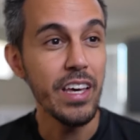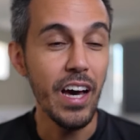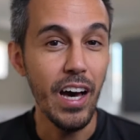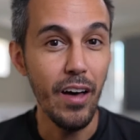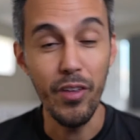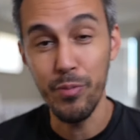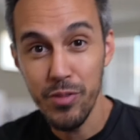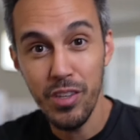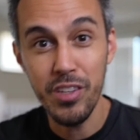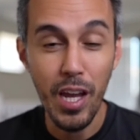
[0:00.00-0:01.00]
the
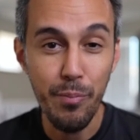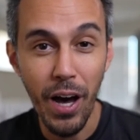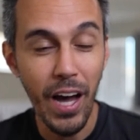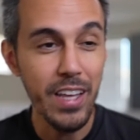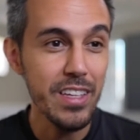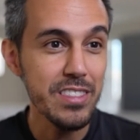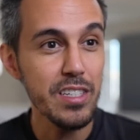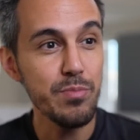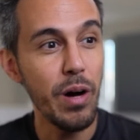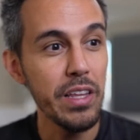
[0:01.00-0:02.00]
tech behind this they
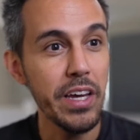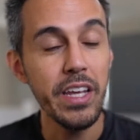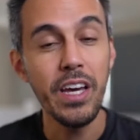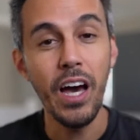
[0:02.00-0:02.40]
spotlight.